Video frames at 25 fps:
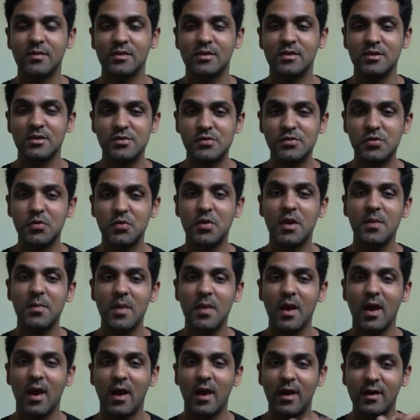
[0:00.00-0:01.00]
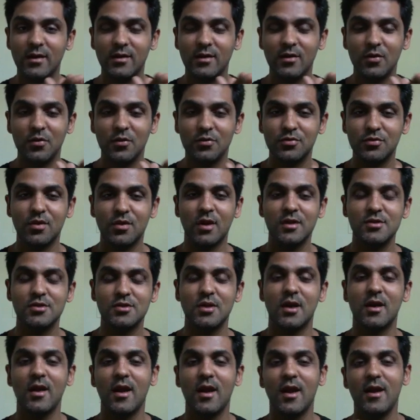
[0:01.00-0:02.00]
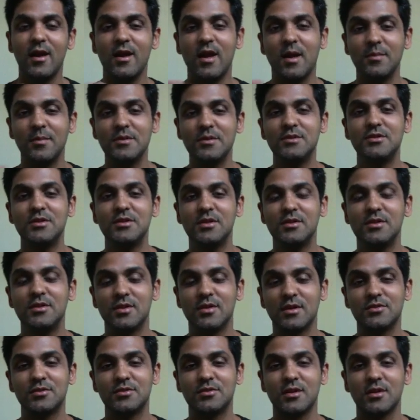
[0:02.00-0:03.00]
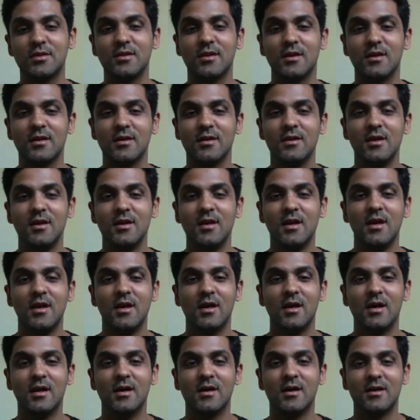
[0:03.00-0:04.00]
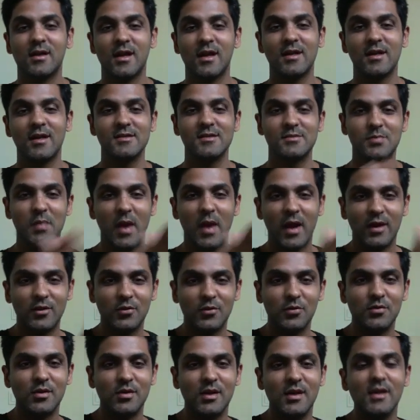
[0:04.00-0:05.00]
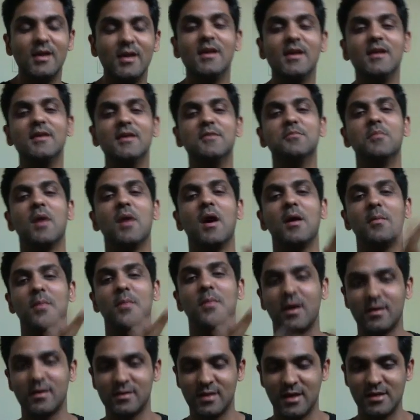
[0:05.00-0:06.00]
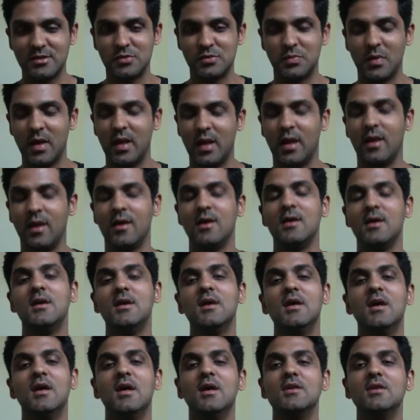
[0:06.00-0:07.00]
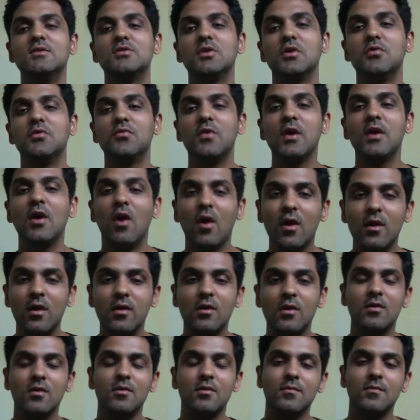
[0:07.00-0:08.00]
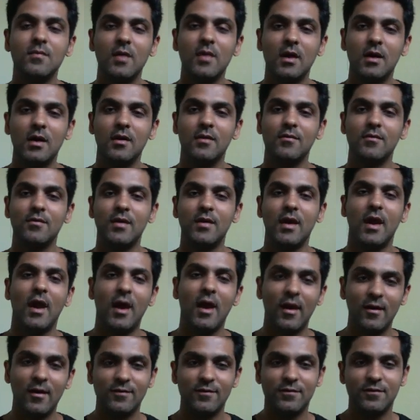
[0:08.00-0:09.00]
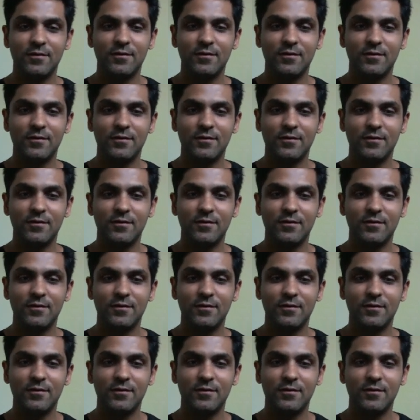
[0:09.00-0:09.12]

story behind Uttarashada and Abhijit Nakshatra take us back to the Mahabharata as well. So we all know we have